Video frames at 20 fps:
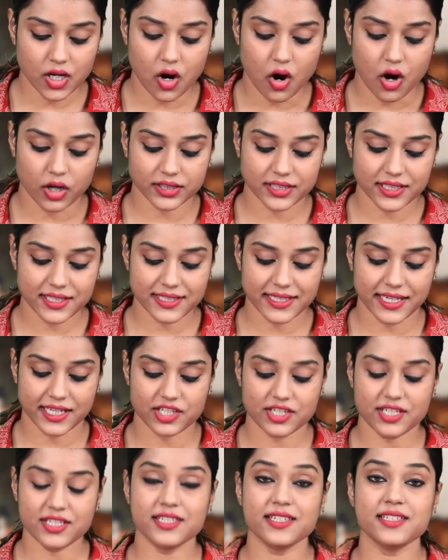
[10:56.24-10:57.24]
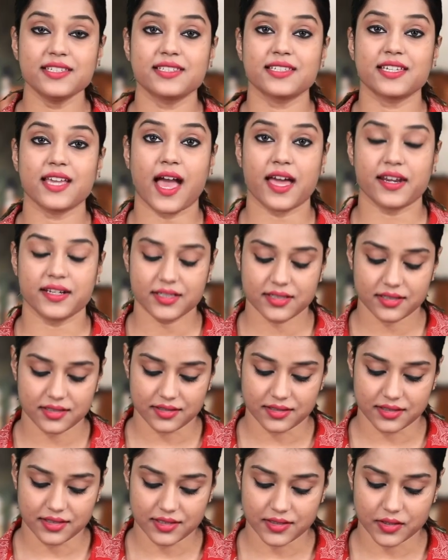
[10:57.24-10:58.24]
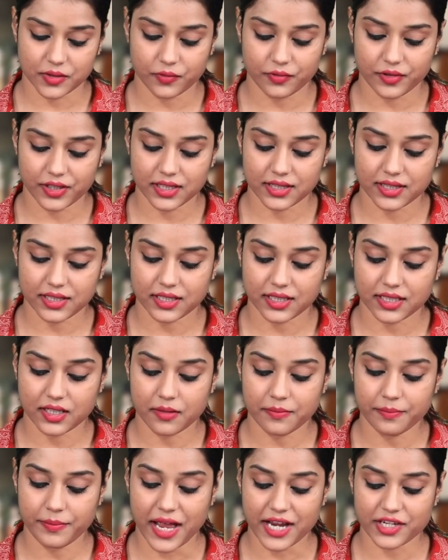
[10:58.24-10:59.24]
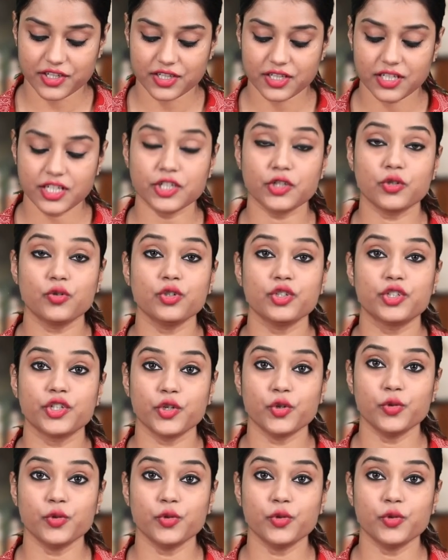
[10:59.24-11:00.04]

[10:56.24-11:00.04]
the author sketches his characters with compassionate good